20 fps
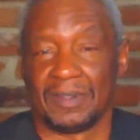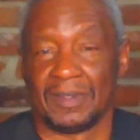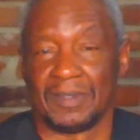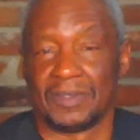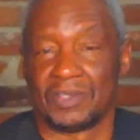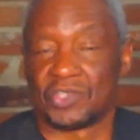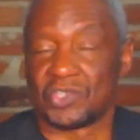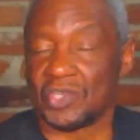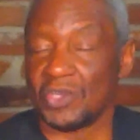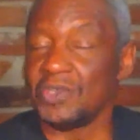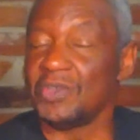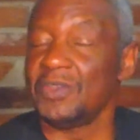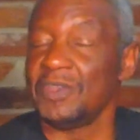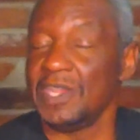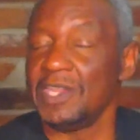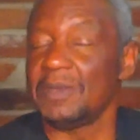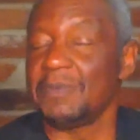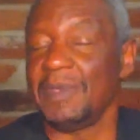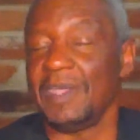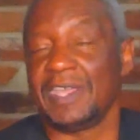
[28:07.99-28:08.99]
So you need
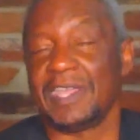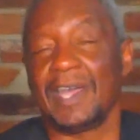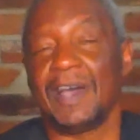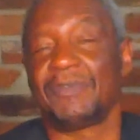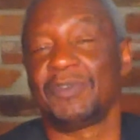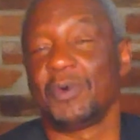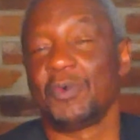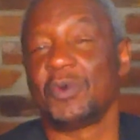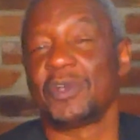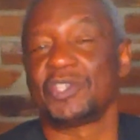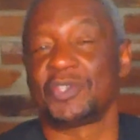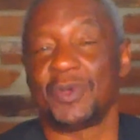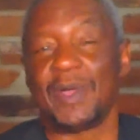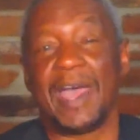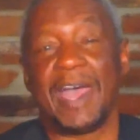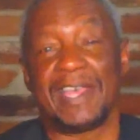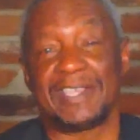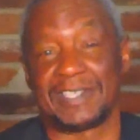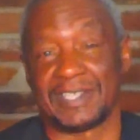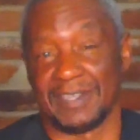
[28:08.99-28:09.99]
to be careful what you're
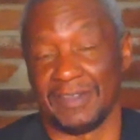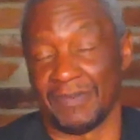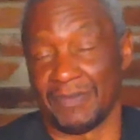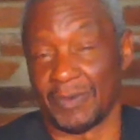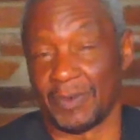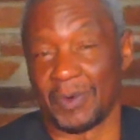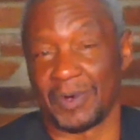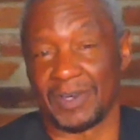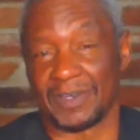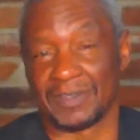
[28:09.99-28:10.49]
asking for.